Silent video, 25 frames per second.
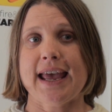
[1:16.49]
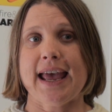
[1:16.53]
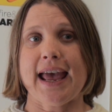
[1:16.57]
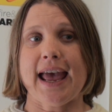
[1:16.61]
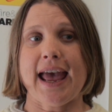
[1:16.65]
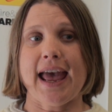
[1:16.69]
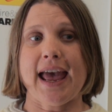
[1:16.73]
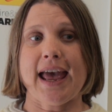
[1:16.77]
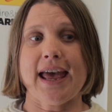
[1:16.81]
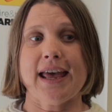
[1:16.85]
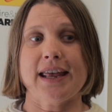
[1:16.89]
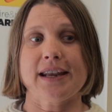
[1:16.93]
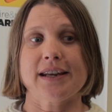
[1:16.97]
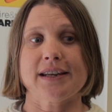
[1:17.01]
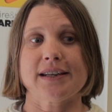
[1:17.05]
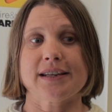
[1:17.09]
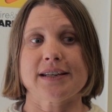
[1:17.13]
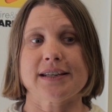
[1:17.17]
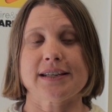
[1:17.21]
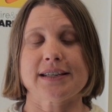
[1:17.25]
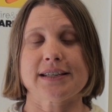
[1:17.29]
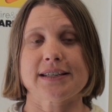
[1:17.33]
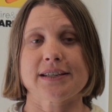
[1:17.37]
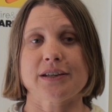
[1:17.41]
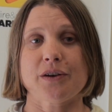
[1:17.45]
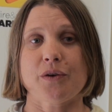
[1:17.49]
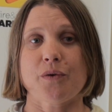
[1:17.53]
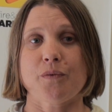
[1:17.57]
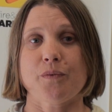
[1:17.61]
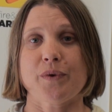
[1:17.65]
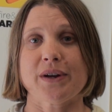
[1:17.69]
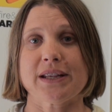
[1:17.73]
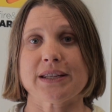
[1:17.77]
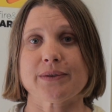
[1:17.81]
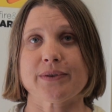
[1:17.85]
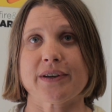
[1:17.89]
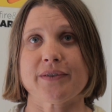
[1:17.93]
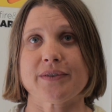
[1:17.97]
And
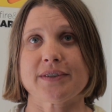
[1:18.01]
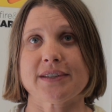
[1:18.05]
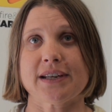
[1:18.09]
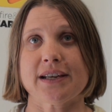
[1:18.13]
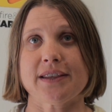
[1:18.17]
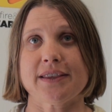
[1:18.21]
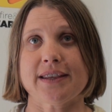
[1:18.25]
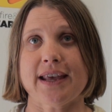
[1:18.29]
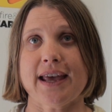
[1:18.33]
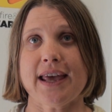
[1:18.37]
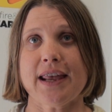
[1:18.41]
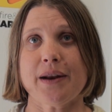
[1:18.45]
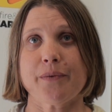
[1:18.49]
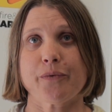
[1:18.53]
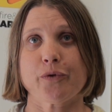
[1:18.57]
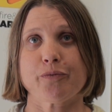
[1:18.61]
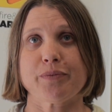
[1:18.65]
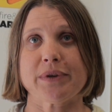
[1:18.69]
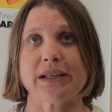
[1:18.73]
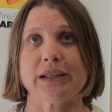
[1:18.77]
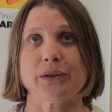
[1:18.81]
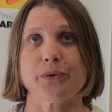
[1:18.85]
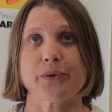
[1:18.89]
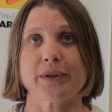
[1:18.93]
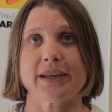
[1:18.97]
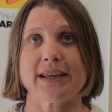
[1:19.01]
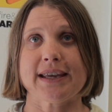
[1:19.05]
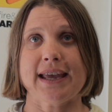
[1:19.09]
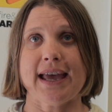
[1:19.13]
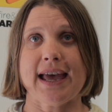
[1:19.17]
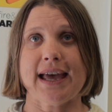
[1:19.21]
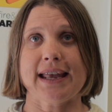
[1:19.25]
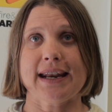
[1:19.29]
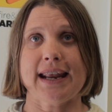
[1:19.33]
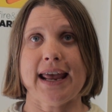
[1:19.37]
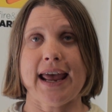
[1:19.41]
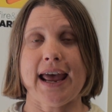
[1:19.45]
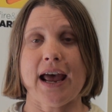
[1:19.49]
once we've done that, we'll be looking
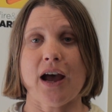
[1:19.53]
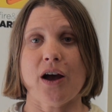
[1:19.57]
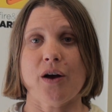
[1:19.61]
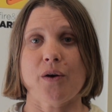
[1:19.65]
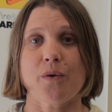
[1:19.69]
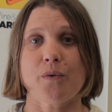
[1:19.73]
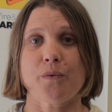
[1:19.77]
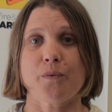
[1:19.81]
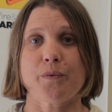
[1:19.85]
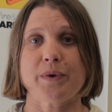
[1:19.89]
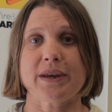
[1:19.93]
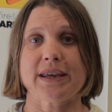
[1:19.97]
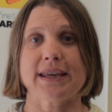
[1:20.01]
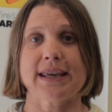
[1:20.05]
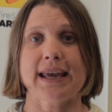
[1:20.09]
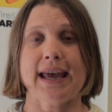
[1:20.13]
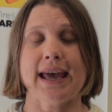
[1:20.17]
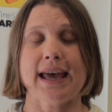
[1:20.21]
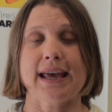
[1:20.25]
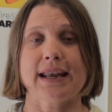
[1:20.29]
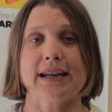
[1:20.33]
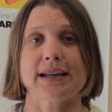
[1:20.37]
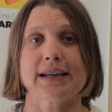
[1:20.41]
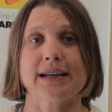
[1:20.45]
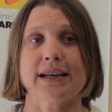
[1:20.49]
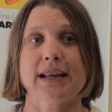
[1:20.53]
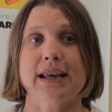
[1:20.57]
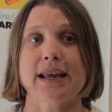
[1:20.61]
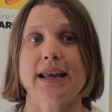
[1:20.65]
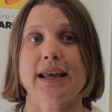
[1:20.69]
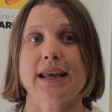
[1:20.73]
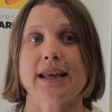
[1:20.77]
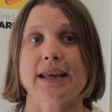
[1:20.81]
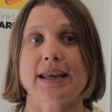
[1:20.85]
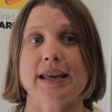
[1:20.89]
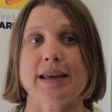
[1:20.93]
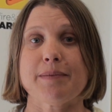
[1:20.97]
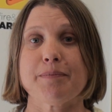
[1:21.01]
at how we can
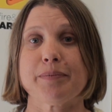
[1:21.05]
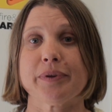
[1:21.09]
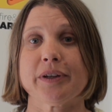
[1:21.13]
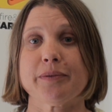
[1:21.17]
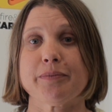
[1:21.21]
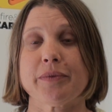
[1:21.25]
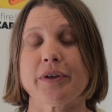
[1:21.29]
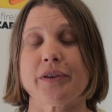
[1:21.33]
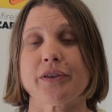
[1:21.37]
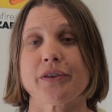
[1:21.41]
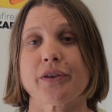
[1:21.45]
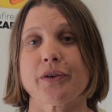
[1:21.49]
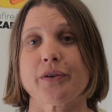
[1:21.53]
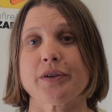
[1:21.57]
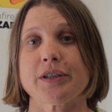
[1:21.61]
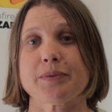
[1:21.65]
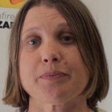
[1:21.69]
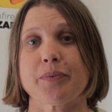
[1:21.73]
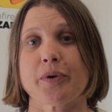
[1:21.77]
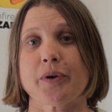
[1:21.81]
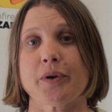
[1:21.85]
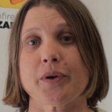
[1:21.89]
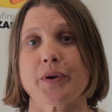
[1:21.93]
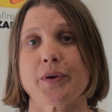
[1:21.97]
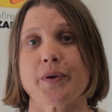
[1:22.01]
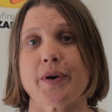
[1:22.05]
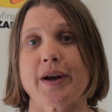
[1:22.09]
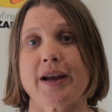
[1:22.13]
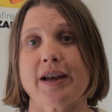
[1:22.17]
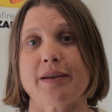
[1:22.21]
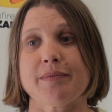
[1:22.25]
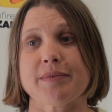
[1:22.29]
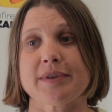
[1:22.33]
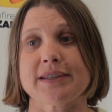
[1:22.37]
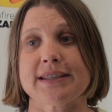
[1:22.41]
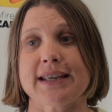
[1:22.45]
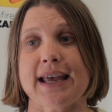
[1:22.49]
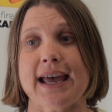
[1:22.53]
implement those
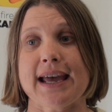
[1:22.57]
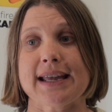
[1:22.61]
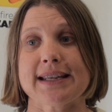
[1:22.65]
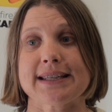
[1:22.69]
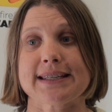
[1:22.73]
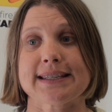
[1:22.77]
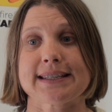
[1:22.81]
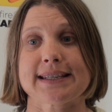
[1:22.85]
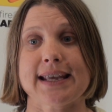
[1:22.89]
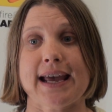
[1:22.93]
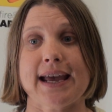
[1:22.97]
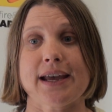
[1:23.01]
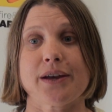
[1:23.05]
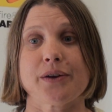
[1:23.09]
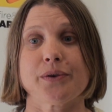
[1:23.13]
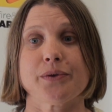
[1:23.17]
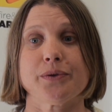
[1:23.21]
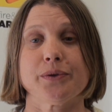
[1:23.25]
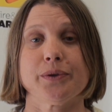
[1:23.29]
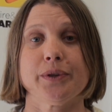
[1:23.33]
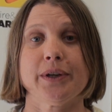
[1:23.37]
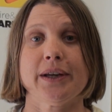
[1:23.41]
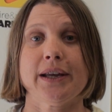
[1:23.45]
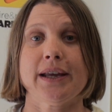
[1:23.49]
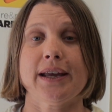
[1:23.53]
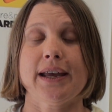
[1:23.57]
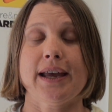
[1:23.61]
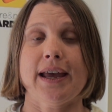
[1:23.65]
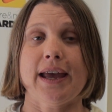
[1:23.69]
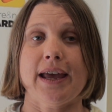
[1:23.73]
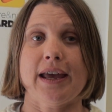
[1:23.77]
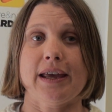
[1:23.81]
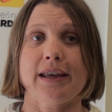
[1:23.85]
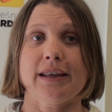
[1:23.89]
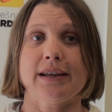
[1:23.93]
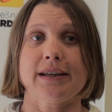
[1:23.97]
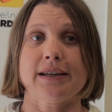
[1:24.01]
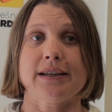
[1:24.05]
programs at scale
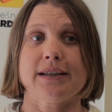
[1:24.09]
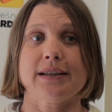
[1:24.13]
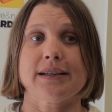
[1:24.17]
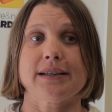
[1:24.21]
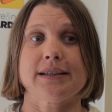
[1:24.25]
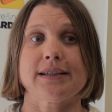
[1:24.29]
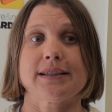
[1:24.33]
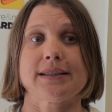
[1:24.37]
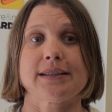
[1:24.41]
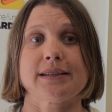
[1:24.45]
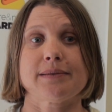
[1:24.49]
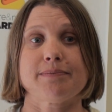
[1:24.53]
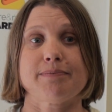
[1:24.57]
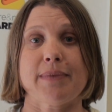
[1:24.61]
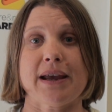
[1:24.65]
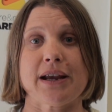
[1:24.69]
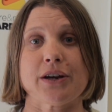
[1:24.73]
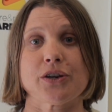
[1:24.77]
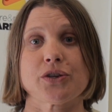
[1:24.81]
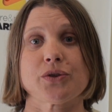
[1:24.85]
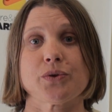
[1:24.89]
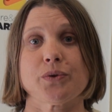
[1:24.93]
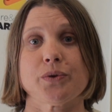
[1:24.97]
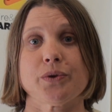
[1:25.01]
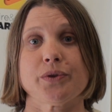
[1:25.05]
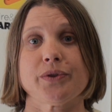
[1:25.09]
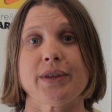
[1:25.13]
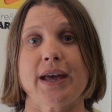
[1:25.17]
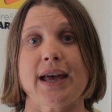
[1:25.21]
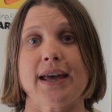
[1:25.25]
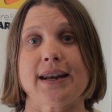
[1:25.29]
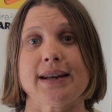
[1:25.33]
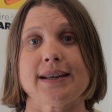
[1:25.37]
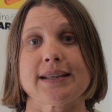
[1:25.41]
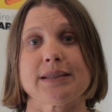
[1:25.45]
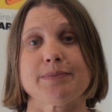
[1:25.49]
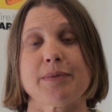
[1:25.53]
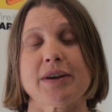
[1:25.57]
and make sure
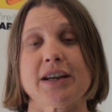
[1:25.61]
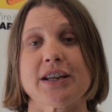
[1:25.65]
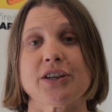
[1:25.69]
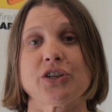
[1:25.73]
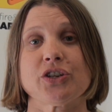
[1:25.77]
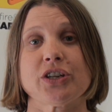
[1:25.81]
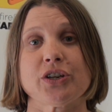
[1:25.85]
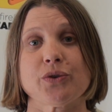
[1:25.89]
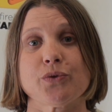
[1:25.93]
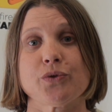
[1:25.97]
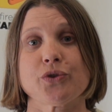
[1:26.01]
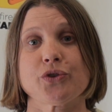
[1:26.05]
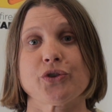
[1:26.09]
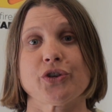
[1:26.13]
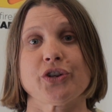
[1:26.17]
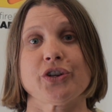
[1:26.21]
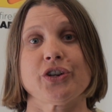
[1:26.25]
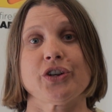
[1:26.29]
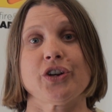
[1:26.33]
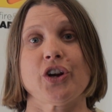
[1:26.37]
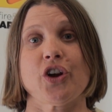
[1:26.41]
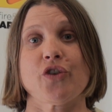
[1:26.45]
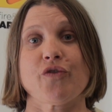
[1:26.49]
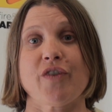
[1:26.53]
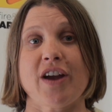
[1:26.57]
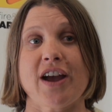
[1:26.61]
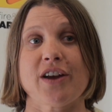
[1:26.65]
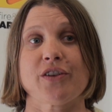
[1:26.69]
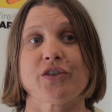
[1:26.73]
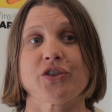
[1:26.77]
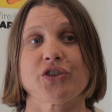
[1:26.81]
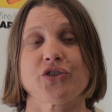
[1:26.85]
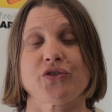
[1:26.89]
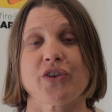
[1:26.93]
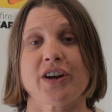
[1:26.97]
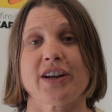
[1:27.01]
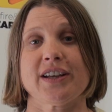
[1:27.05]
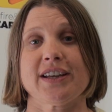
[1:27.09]
that as many children around
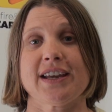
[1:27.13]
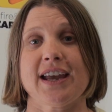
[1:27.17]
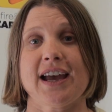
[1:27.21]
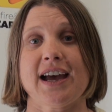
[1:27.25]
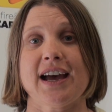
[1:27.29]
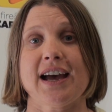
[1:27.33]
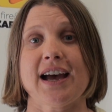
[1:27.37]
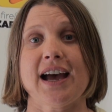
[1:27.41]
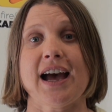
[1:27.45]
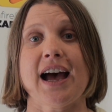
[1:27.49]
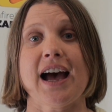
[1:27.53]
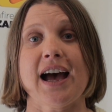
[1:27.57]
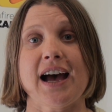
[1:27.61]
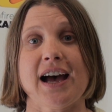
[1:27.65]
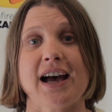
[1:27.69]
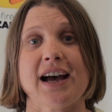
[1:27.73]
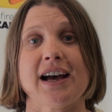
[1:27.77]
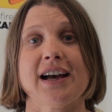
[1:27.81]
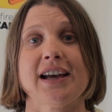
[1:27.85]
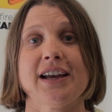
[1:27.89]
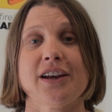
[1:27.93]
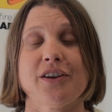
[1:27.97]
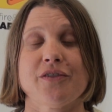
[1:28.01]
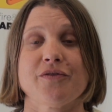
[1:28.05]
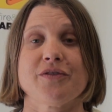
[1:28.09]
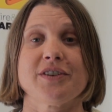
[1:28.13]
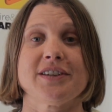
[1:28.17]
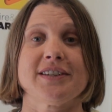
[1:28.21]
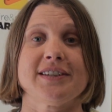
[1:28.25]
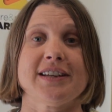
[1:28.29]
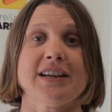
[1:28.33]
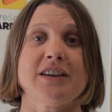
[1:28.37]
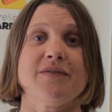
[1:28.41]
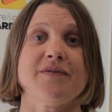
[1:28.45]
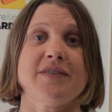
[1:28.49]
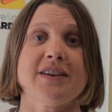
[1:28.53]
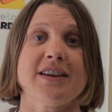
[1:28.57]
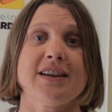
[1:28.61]
Australia are
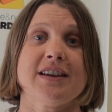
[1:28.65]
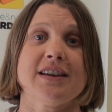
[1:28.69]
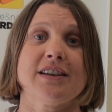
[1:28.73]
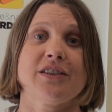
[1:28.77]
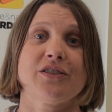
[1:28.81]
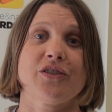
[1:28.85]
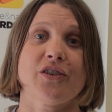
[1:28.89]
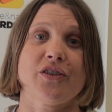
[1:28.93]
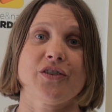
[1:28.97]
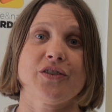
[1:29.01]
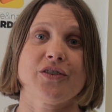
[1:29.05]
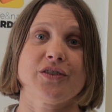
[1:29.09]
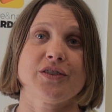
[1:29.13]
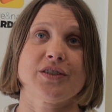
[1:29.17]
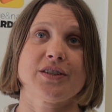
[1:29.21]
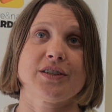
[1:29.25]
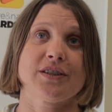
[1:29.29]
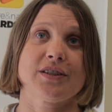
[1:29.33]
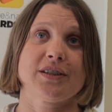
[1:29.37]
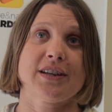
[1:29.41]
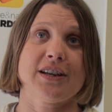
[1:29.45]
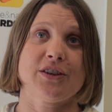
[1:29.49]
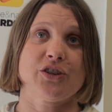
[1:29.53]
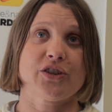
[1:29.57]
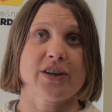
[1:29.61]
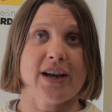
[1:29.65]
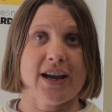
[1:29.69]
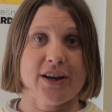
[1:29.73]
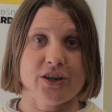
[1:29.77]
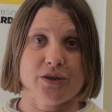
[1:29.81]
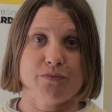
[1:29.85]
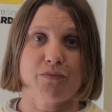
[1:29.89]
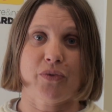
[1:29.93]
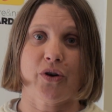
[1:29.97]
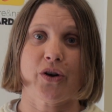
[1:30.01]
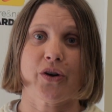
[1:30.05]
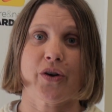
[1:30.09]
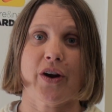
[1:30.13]
receiving those
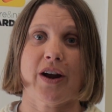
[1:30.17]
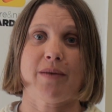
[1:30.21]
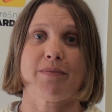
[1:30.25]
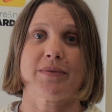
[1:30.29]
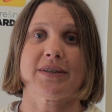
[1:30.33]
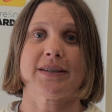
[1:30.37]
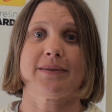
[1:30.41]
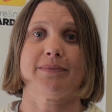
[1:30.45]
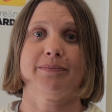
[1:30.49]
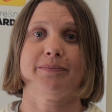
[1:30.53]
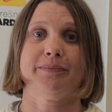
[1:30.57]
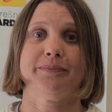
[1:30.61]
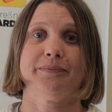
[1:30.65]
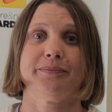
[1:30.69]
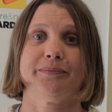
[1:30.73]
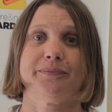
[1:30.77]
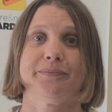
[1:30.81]
education programs.